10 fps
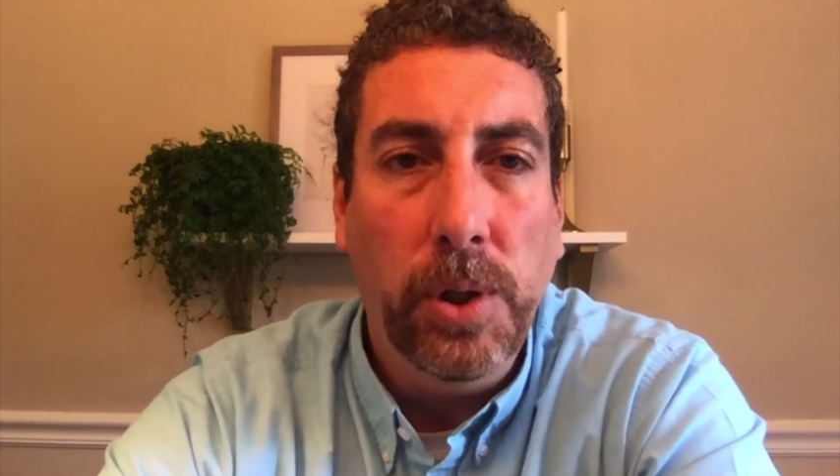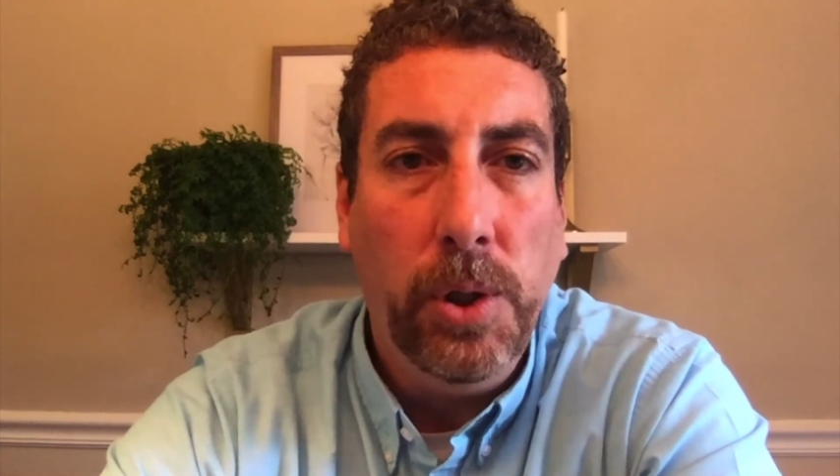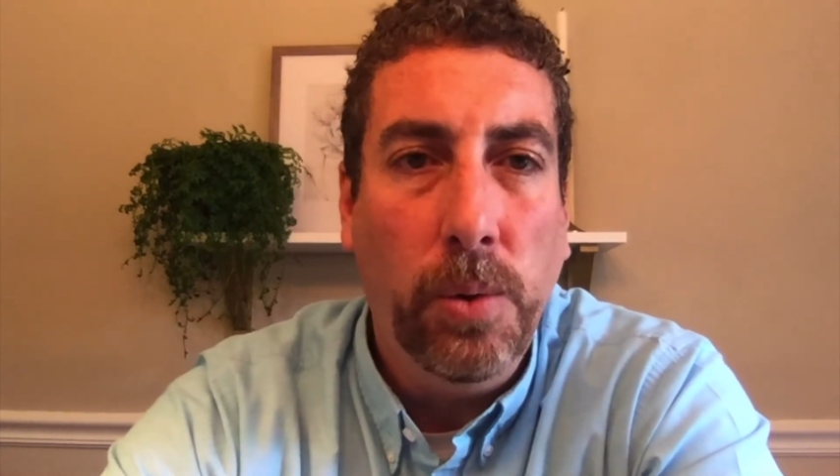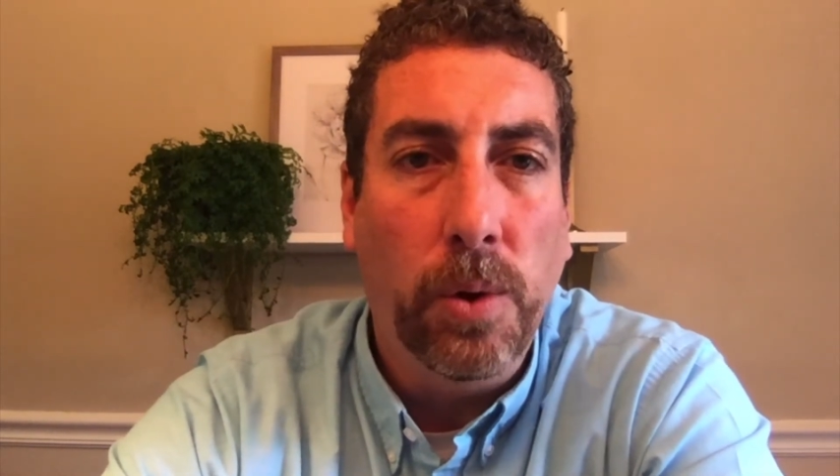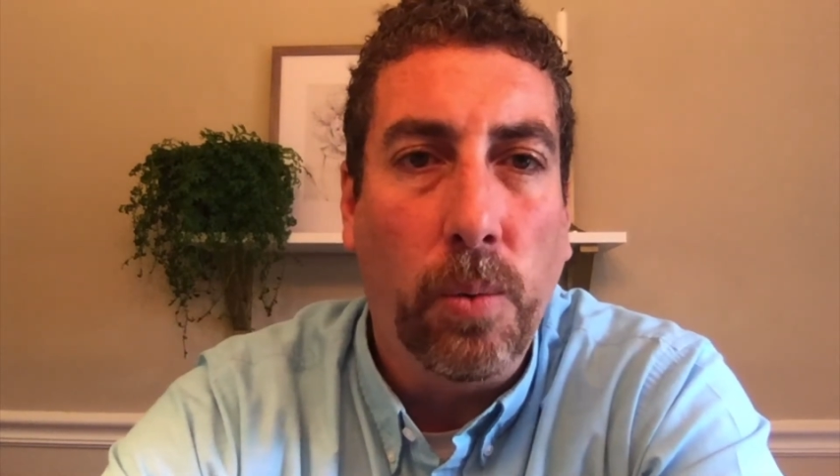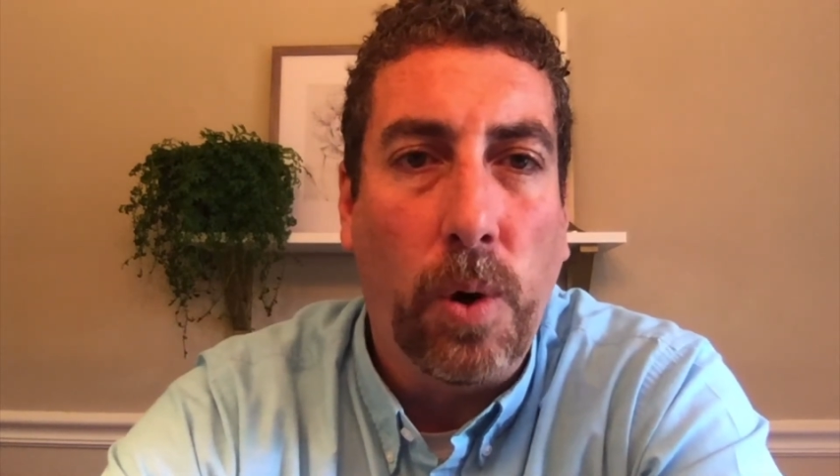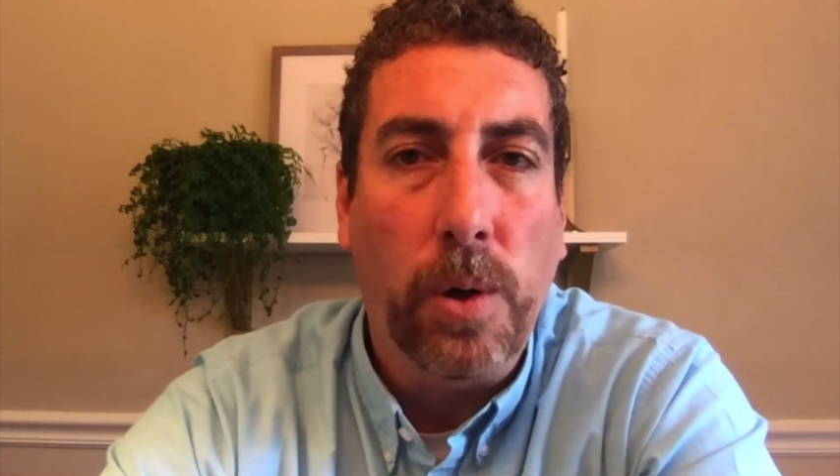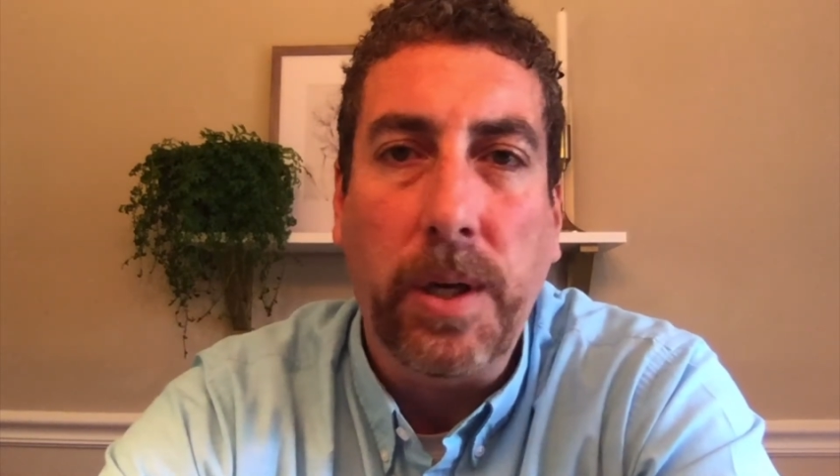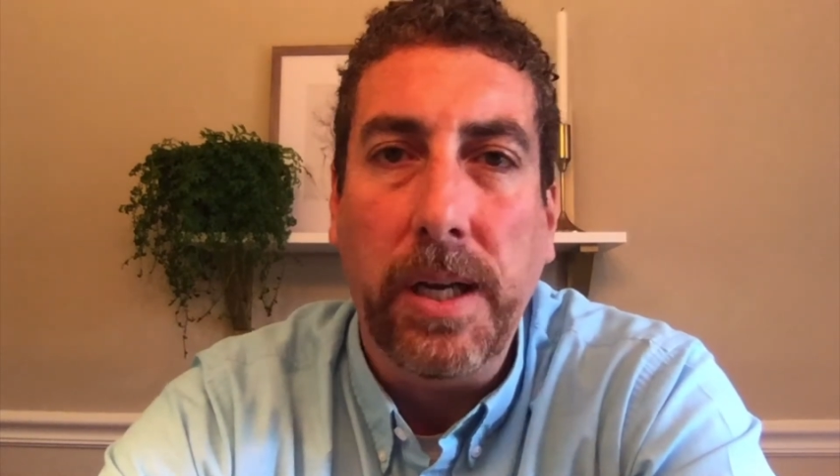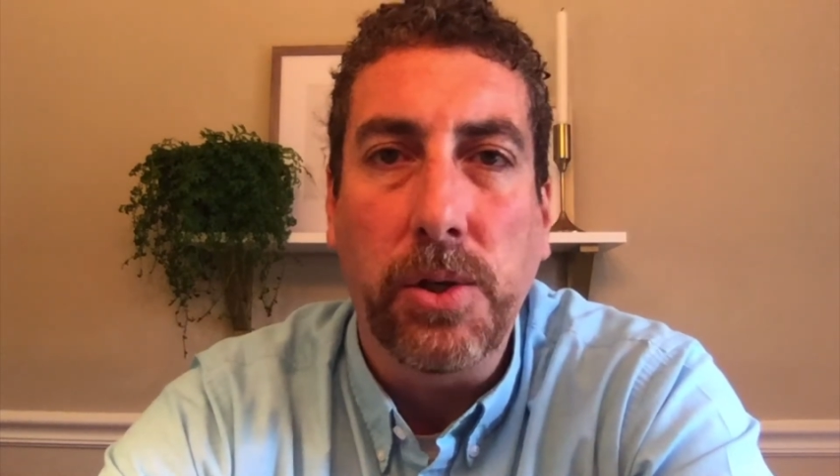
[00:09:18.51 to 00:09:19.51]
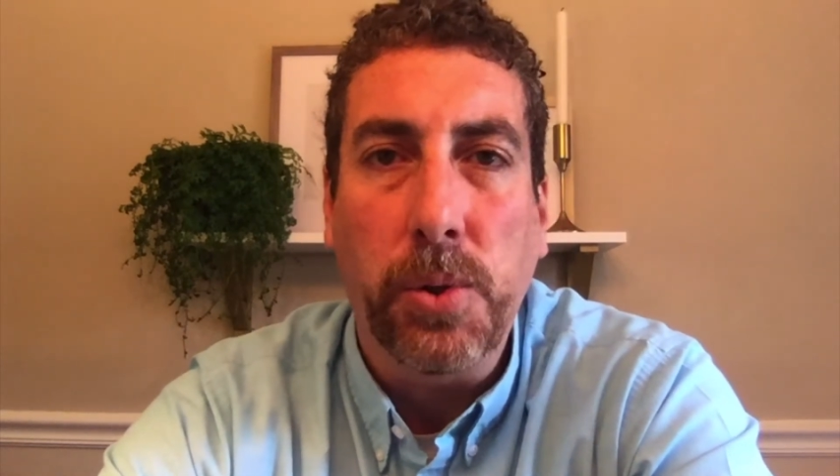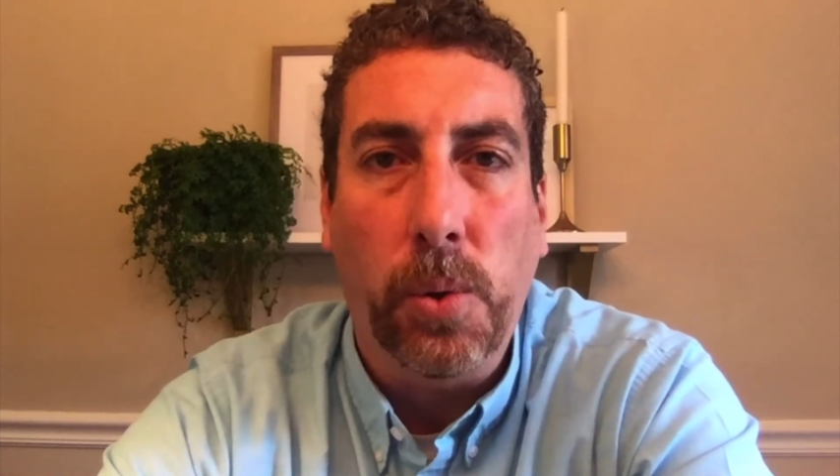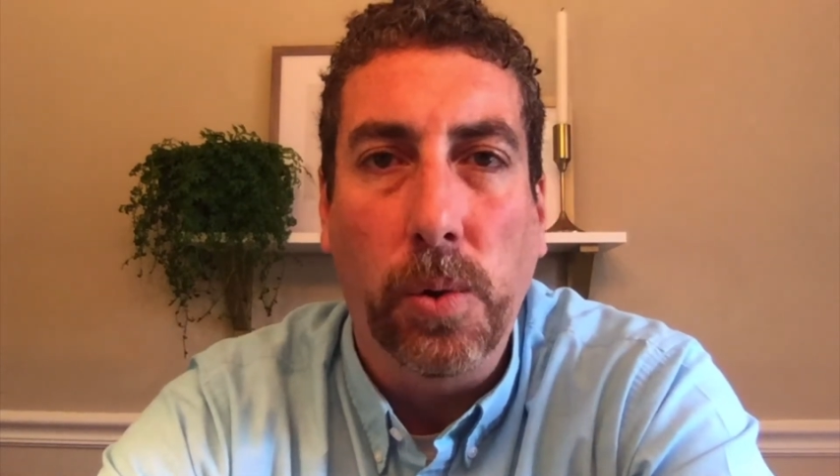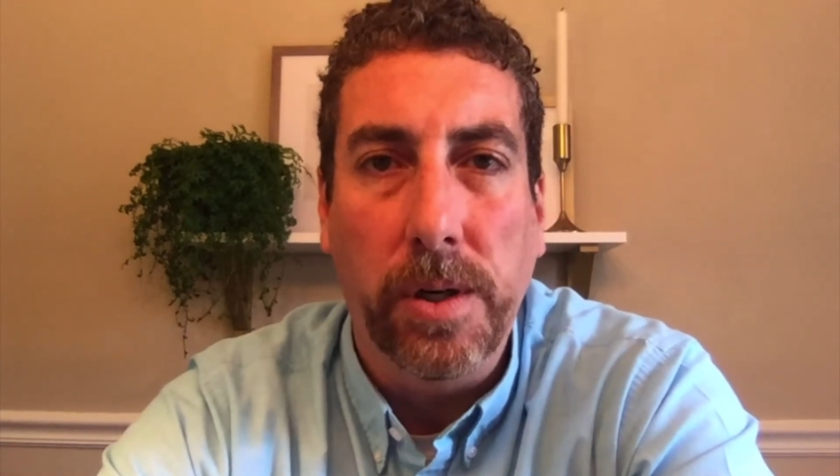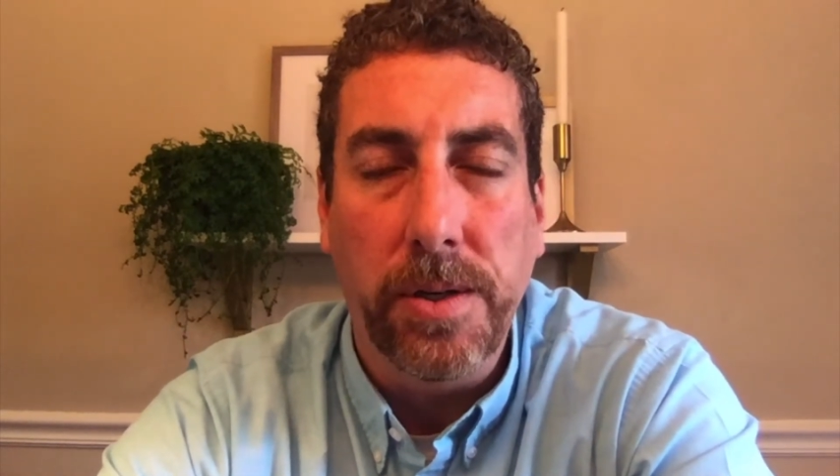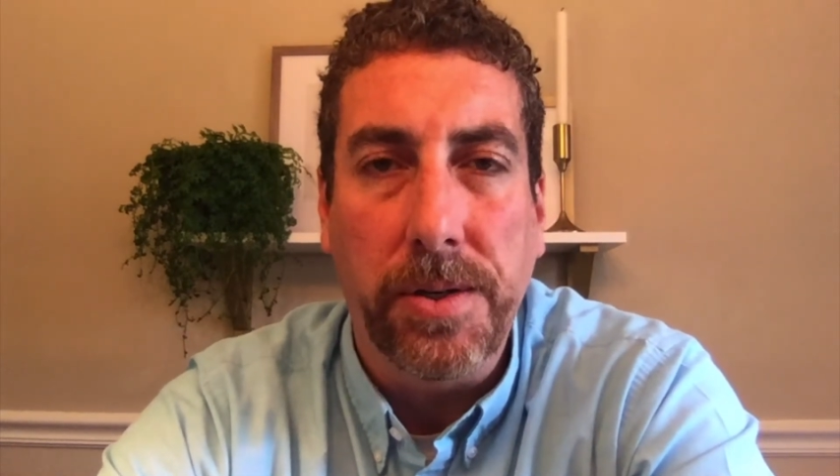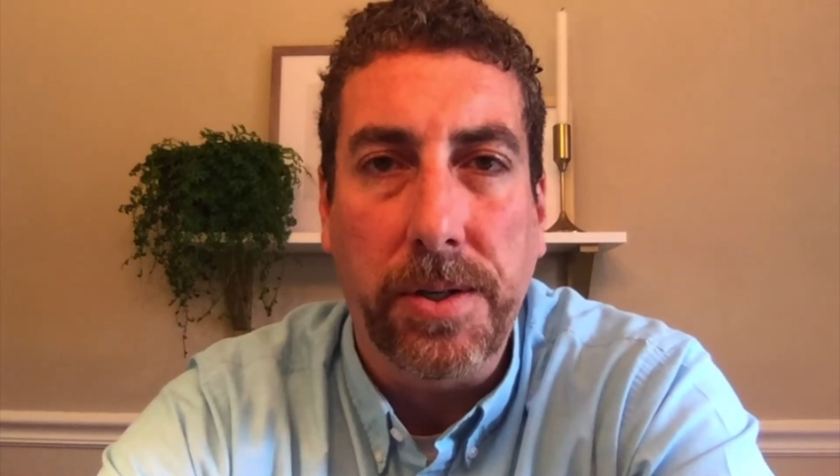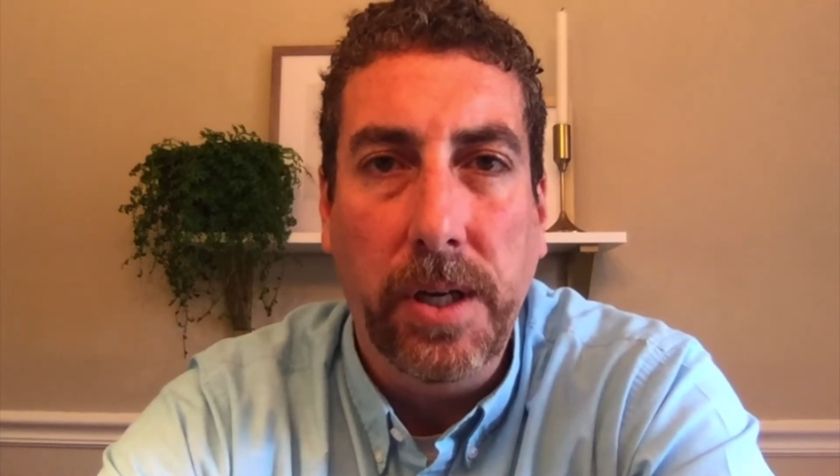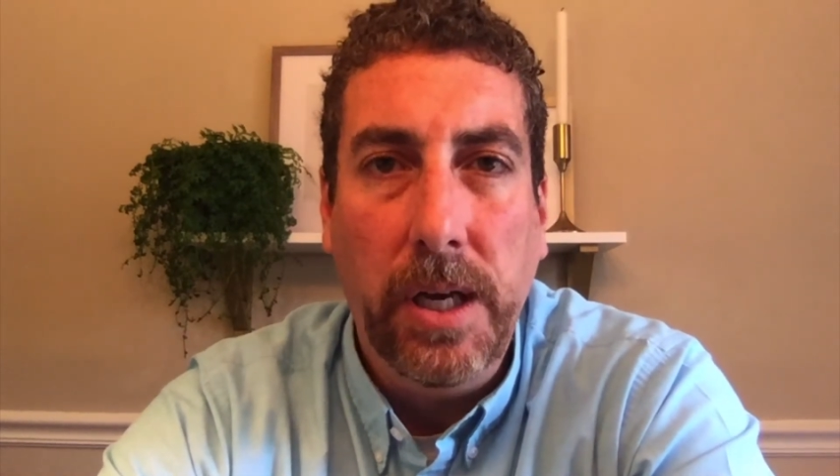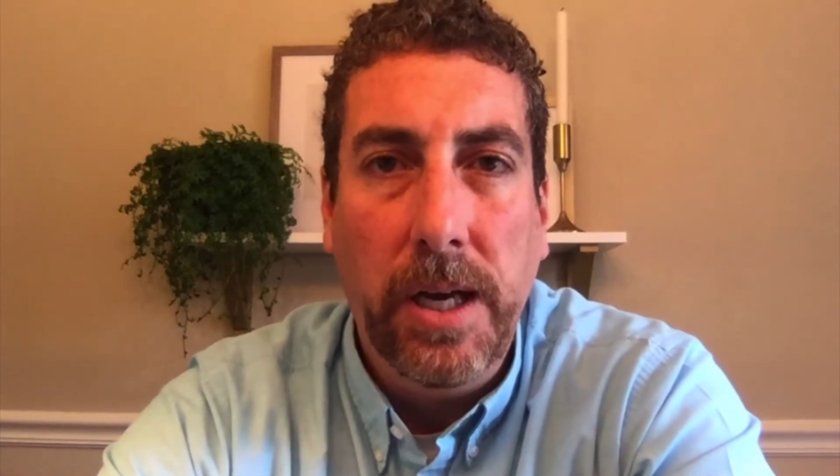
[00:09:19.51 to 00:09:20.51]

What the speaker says: who were walking towards